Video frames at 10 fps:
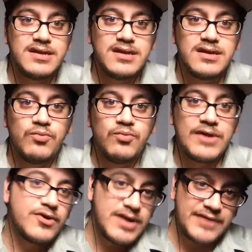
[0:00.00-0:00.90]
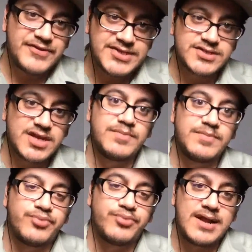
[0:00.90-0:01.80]
whether or not this is going to be a
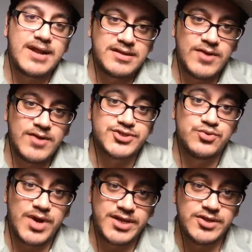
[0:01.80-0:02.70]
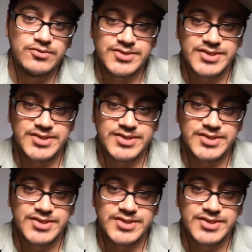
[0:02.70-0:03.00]
product that you actually want to use.